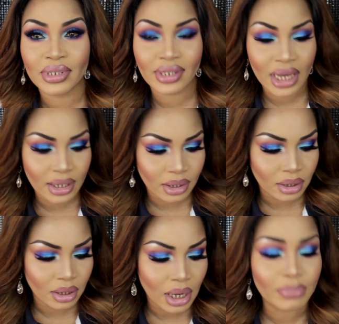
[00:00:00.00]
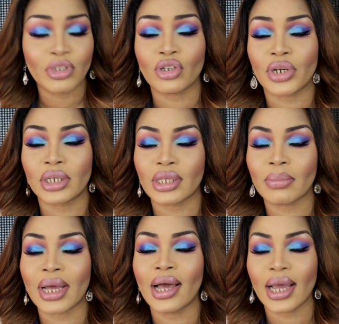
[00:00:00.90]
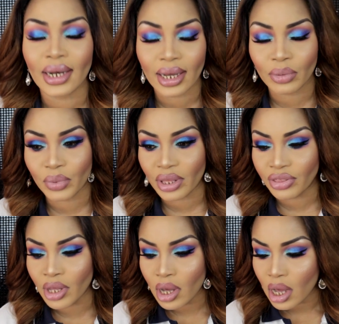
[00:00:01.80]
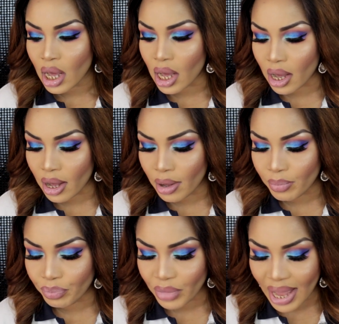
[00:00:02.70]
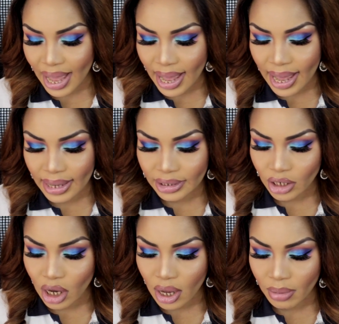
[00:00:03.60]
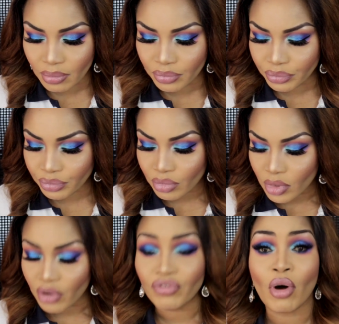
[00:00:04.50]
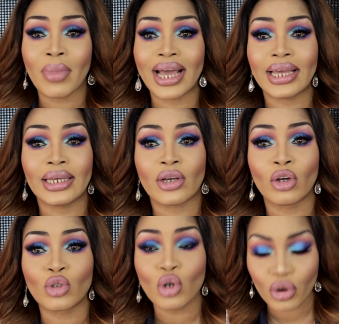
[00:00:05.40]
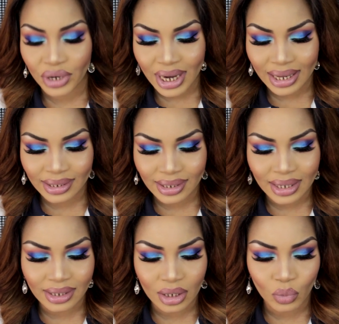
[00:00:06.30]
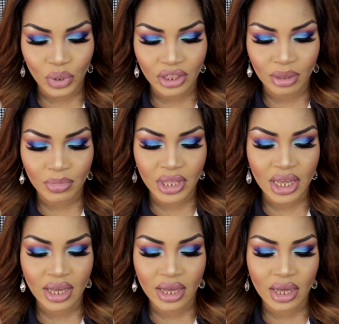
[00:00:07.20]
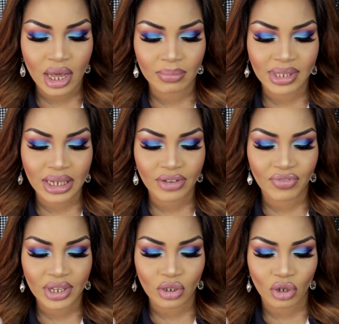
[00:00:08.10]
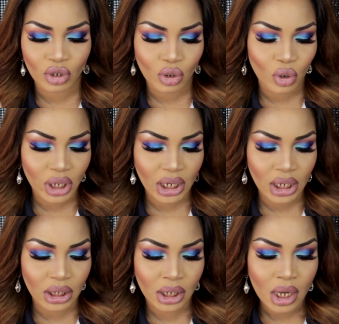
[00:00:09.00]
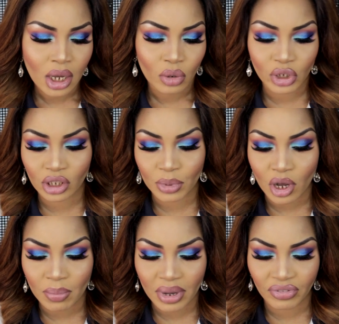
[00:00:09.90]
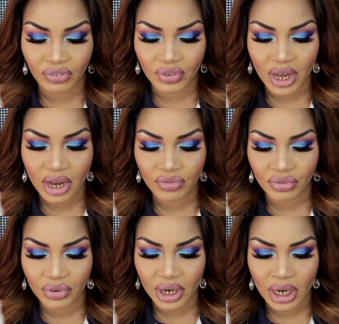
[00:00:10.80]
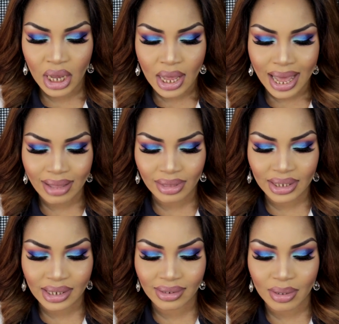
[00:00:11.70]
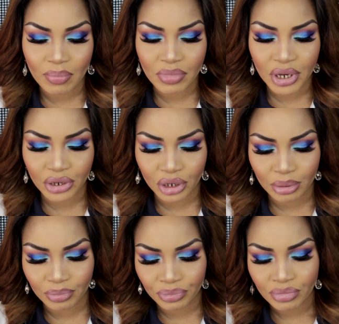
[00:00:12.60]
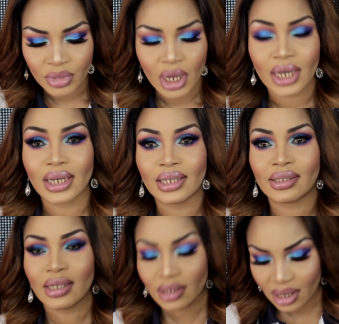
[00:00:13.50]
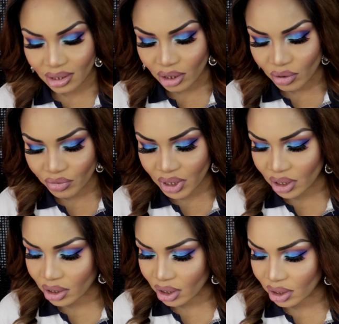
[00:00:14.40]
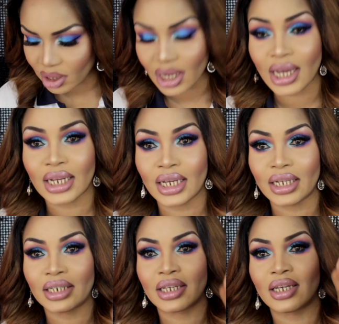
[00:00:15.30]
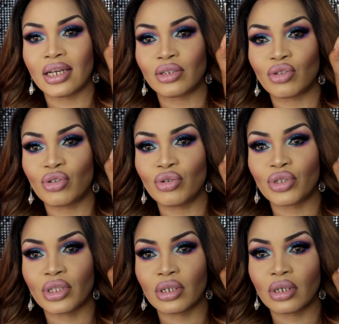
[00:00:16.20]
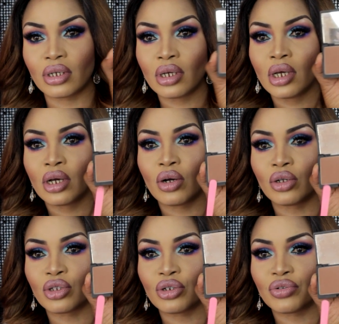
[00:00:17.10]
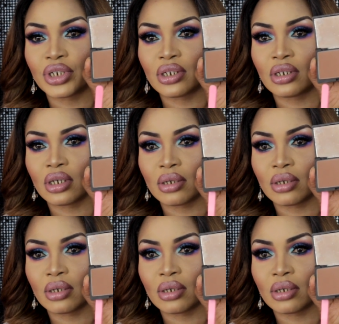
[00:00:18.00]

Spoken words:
set my highlight with. For my contouring, I set it with the Slick Face Contour Kit, which has become my favorite. And this is the medium. And I set it, I don't really touch the highlight in here. I just use the contouring